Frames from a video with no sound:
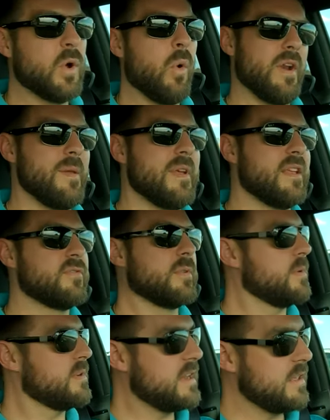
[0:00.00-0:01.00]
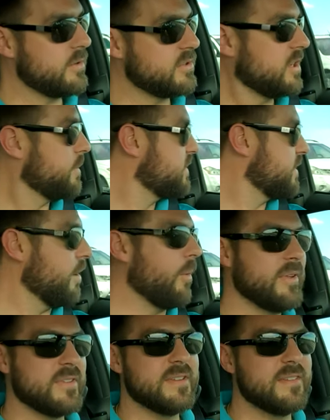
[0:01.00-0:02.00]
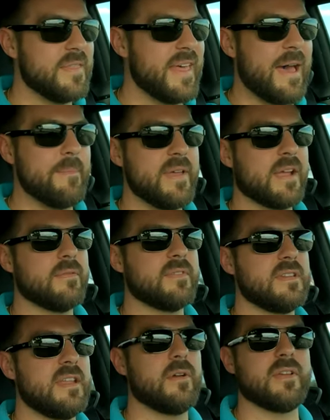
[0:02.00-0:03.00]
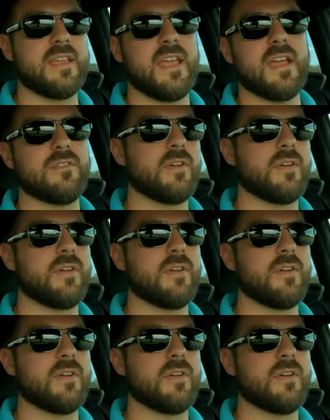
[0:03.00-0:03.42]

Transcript: 20 minutes from the dealership, so it wasn't that big of a deal to get.